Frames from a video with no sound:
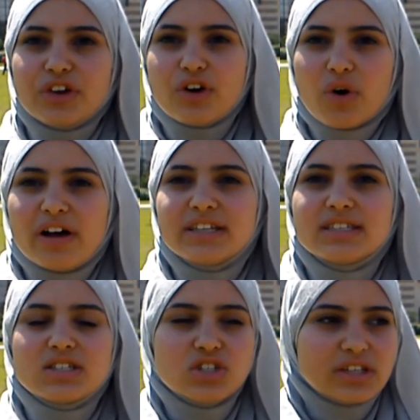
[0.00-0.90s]
You can go
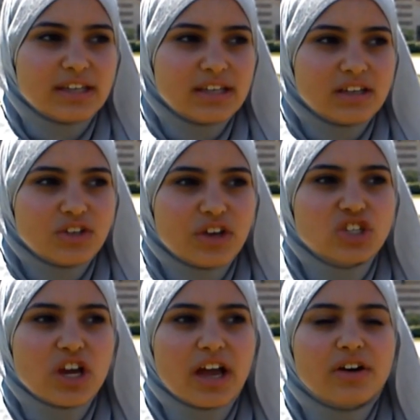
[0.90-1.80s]
on and you
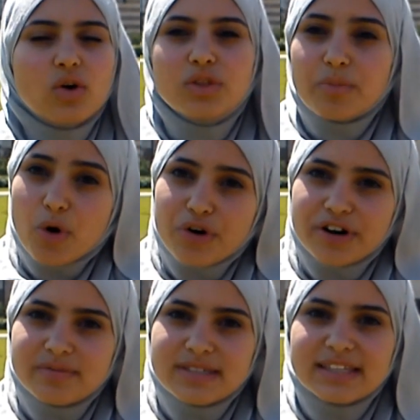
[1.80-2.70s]
can check out all the
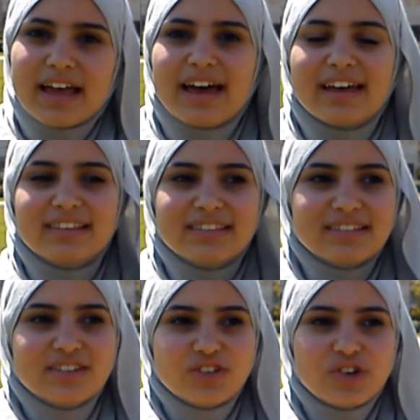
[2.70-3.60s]
programs,
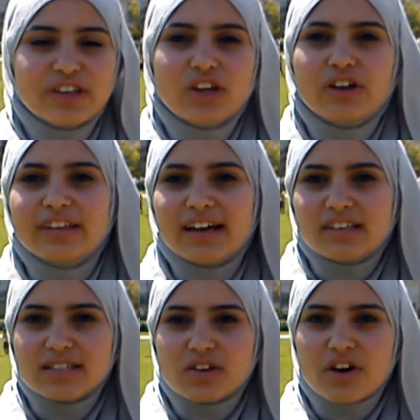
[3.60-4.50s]
and you can
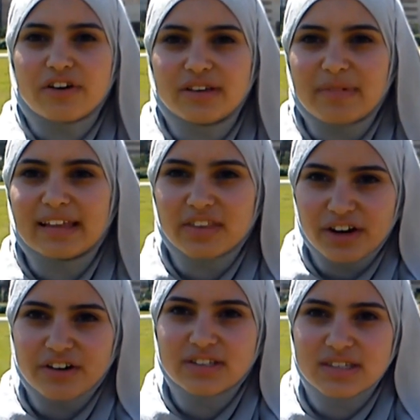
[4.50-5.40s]
contact us on our email
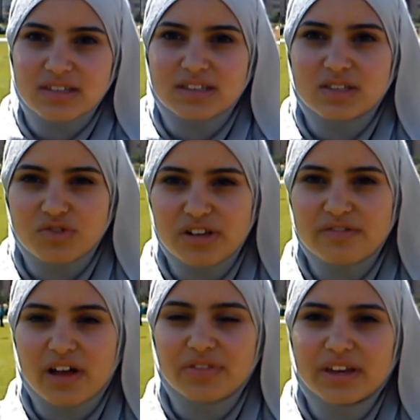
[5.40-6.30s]
there. It's
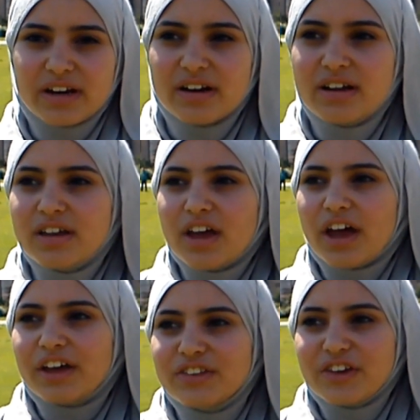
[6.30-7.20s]
really fun there,
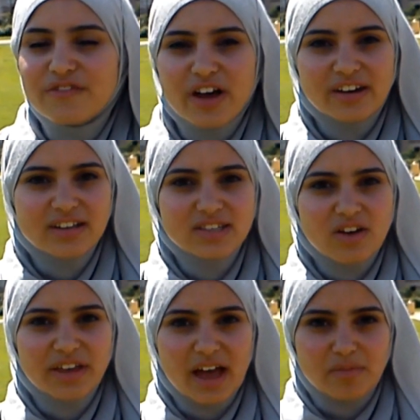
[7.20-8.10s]
and you can find
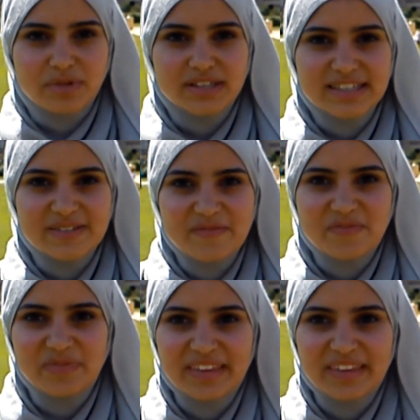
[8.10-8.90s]
us on campus.